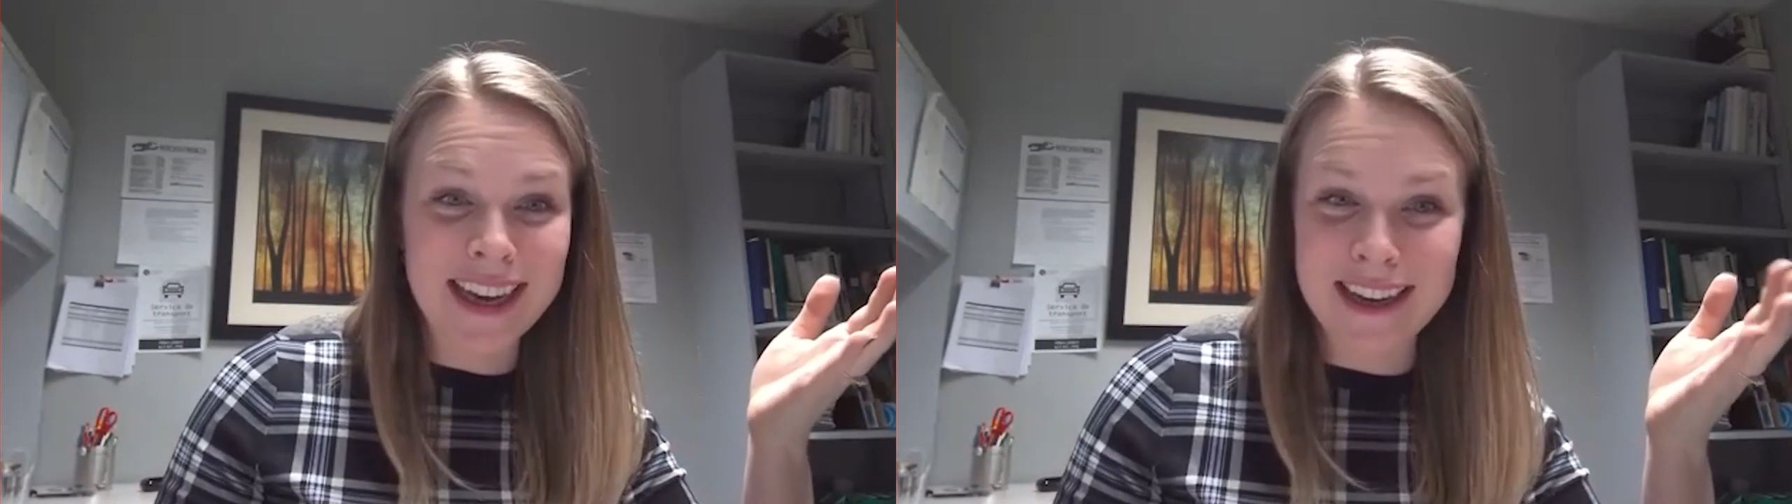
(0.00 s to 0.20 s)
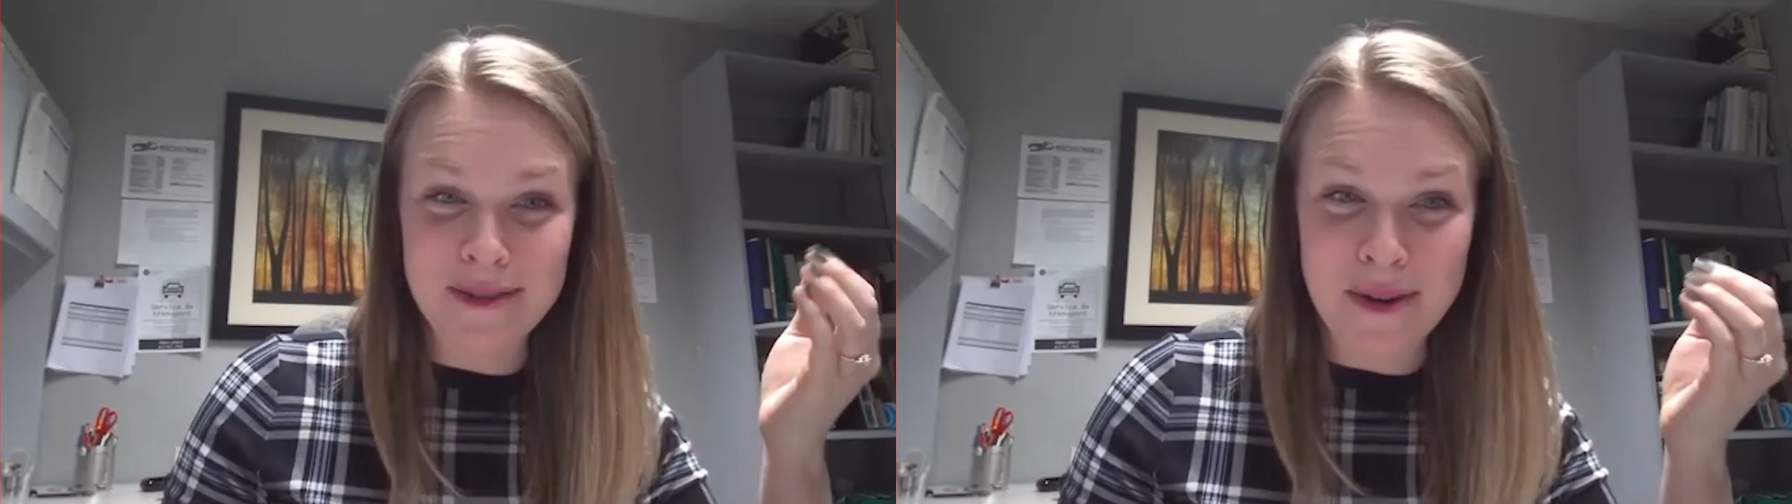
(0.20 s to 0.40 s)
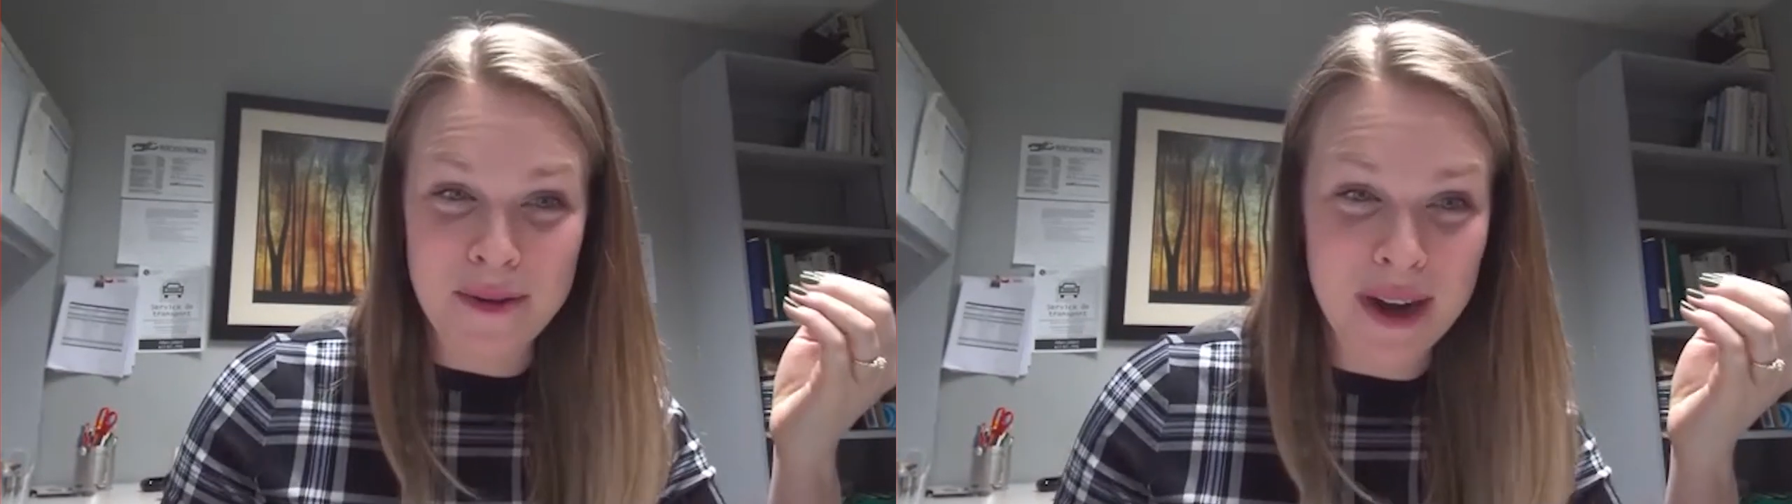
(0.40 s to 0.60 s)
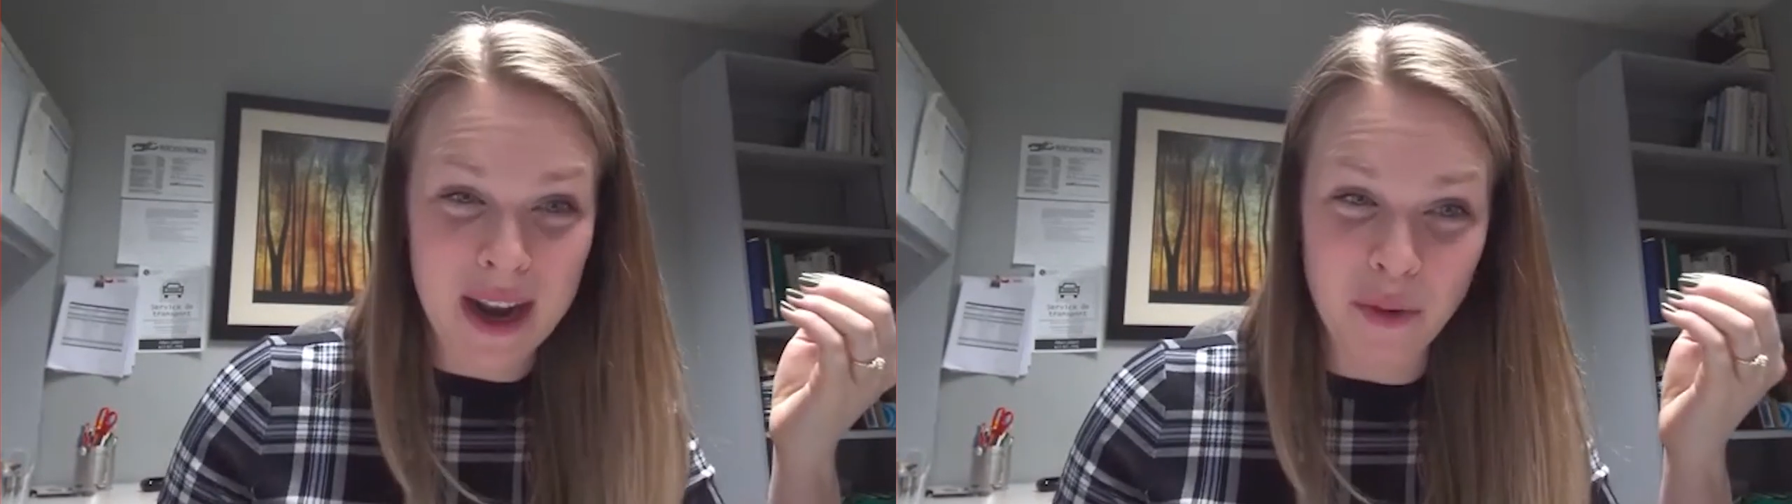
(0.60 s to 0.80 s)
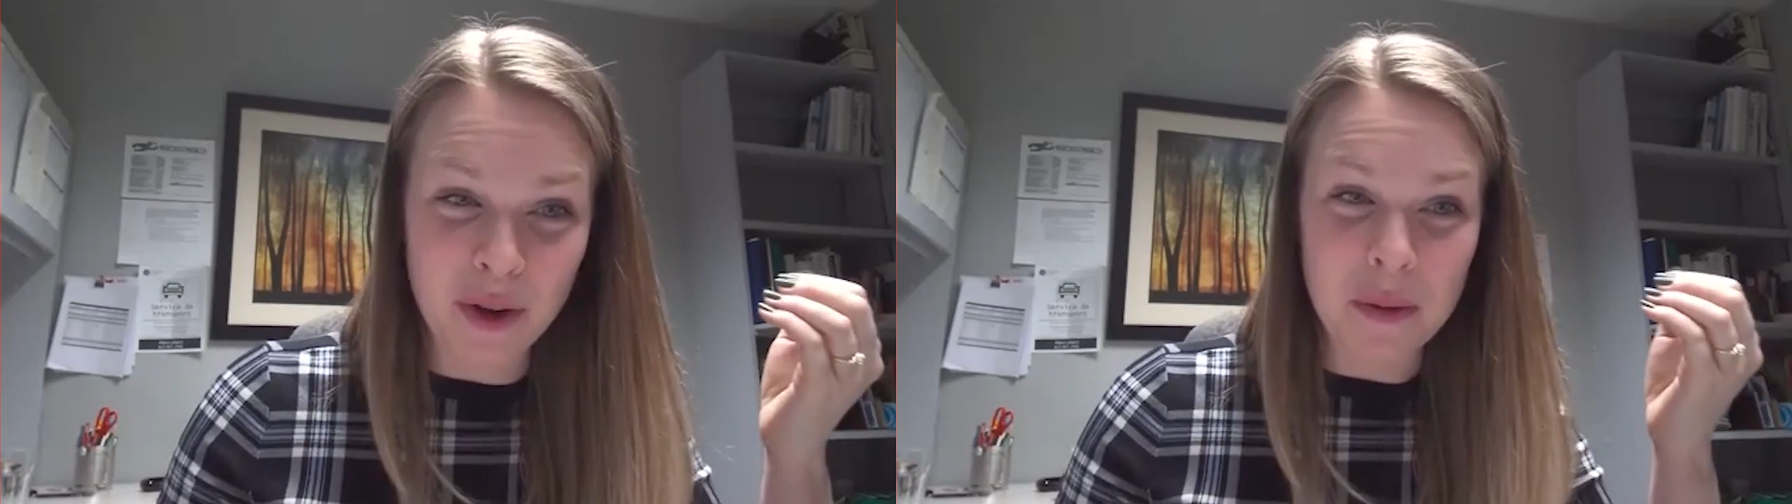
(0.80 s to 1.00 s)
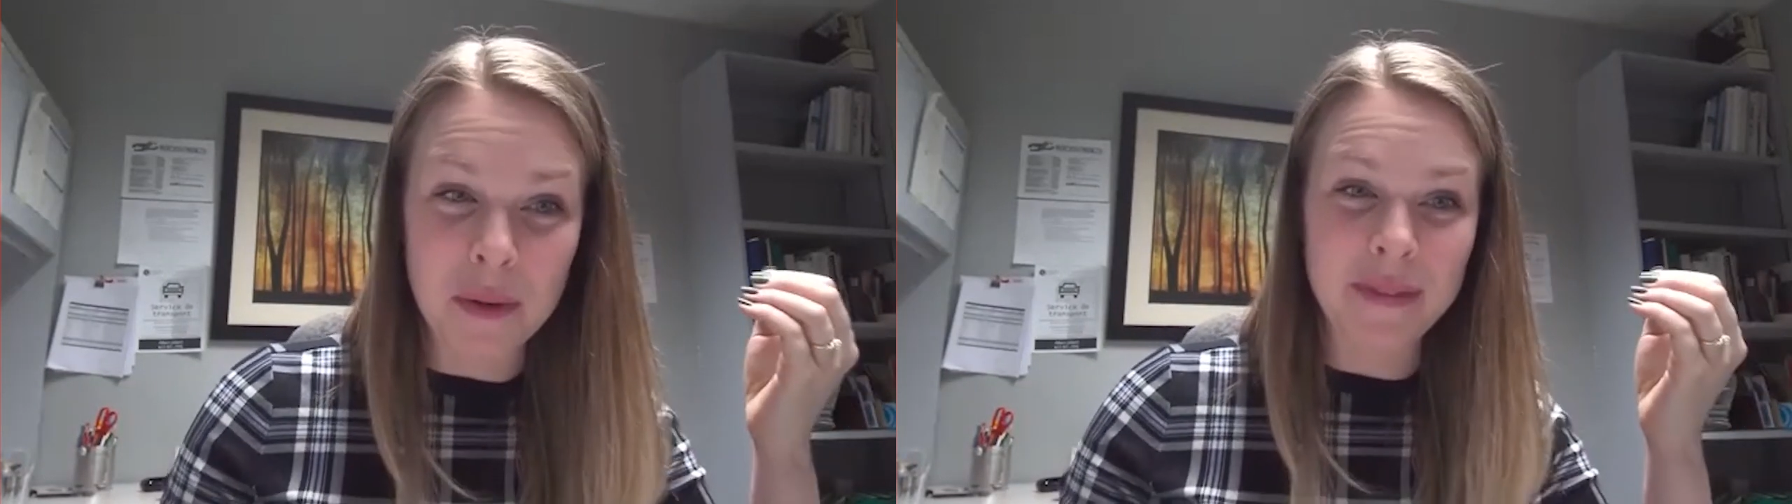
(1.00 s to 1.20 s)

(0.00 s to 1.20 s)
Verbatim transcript: I don't know that I would